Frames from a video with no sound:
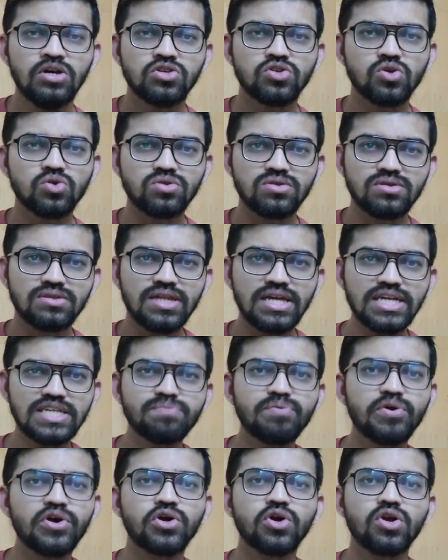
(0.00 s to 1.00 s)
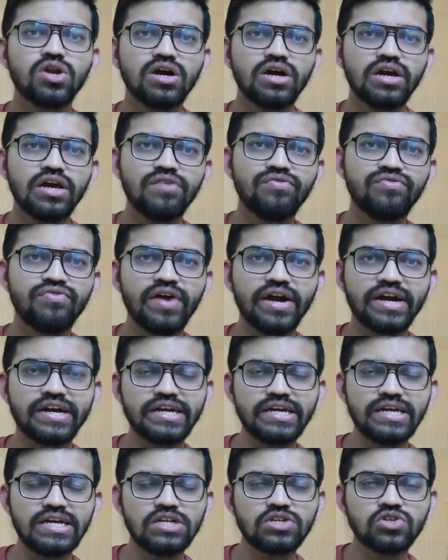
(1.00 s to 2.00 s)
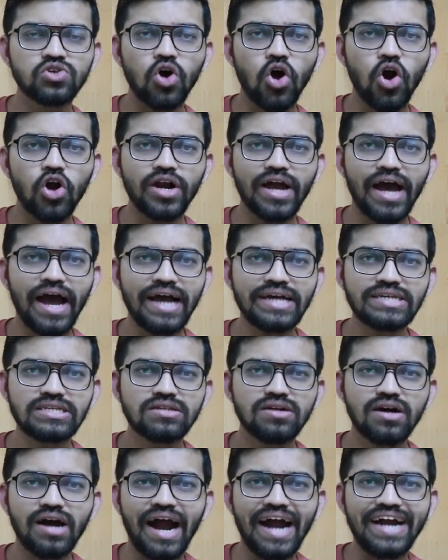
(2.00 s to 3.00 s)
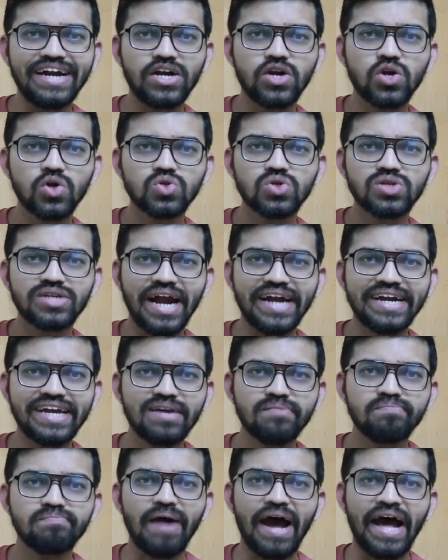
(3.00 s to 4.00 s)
So this particular effect is called as the hydrostatic